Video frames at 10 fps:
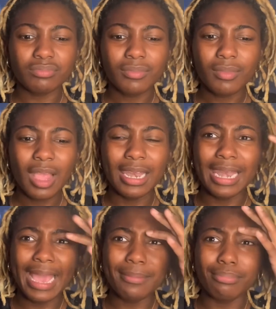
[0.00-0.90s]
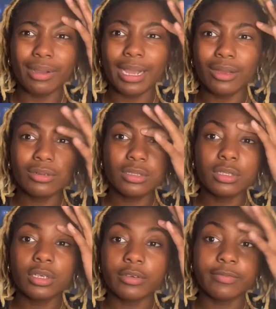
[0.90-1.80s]
light brown,
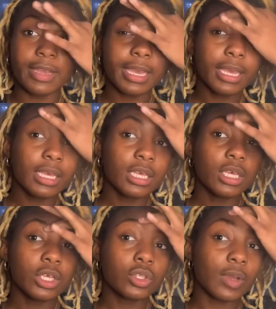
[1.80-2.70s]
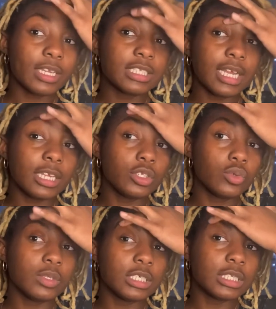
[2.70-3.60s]
right? So I decided to do
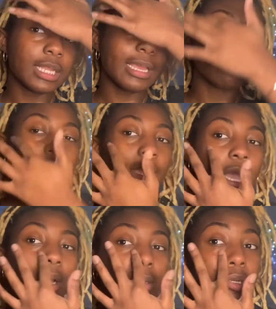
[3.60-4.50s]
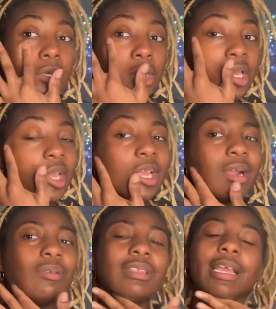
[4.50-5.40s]
this light brown, and I was
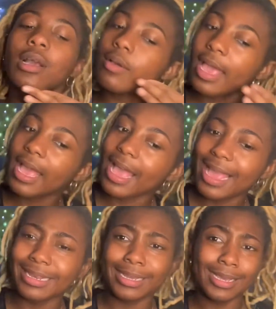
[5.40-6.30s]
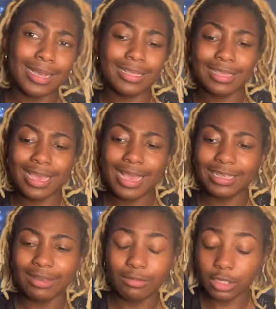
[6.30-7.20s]
like, okay, I had the contacts. I
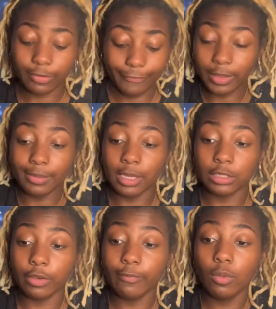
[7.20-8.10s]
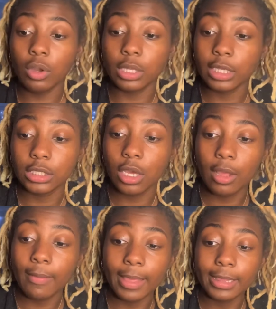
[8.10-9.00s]
was just feeling myself, more or less, y'all.
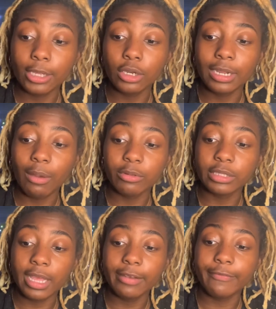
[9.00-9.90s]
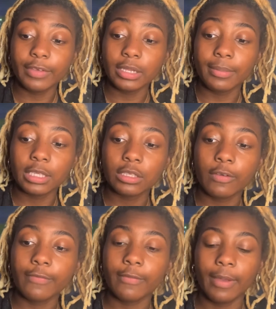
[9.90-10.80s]
Like, literally, I was dead feeling myself,
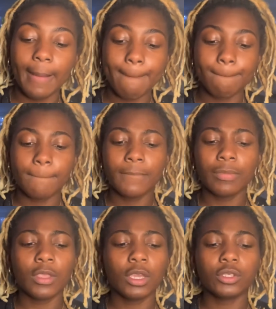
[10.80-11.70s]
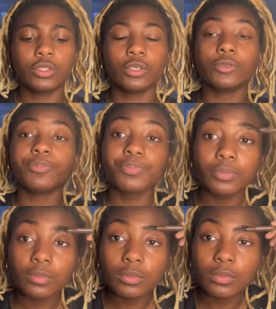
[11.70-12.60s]
right? So
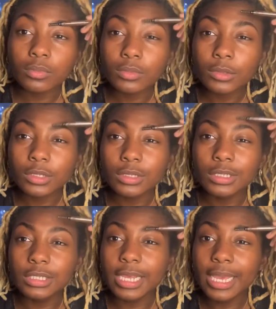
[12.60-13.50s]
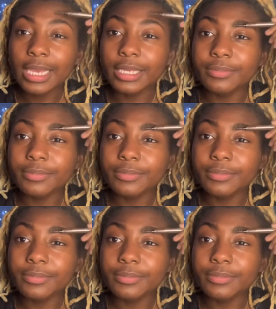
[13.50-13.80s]
then